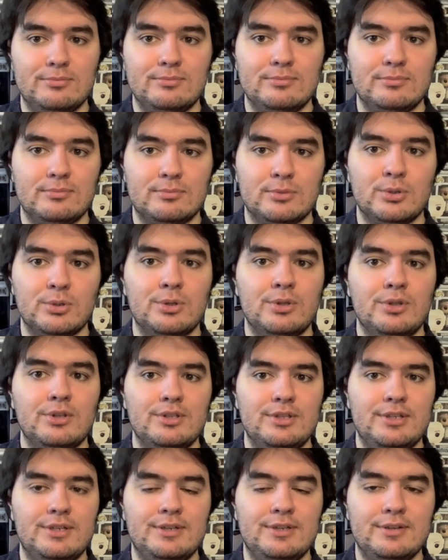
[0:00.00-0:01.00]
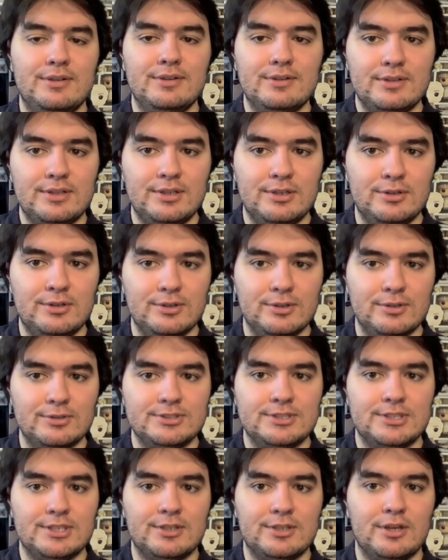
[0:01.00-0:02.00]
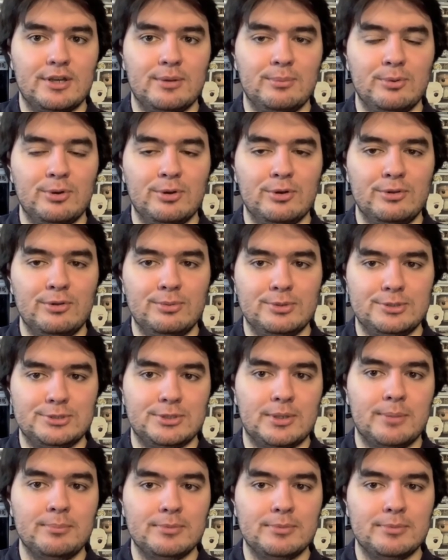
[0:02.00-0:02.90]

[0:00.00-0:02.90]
role in in her sitcom world, which I'm